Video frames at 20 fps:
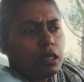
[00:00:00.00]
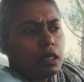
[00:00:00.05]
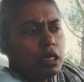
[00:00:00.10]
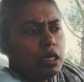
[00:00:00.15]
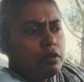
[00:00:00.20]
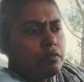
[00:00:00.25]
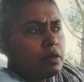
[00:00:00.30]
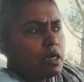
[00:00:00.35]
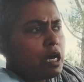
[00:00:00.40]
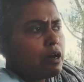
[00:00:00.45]

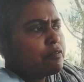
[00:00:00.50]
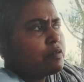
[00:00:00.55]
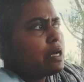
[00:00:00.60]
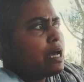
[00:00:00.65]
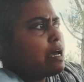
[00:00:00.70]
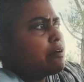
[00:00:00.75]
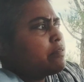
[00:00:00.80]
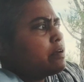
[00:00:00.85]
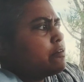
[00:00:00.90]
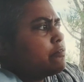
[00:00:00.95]
even
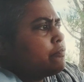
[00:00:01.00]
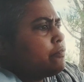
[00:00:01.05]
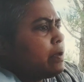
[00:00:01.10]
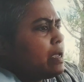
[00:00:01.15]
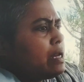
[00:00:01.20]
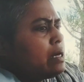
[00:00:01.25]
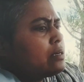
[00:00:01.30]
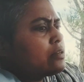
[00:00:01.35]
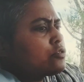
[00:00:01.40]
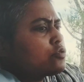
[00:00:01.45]
after having
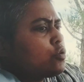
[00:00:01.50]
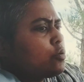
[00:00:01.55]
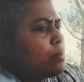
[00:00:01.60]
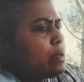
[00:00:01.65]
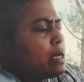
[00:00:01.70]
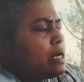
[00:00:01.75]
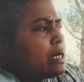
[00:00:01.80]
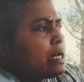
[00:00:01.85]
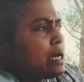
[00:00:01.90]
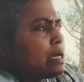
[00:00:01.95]
failed so
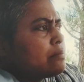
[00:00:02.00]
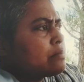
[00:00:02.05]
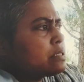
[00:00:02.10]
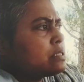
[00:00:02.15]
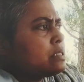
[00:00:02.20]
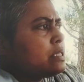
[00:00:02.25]
many times,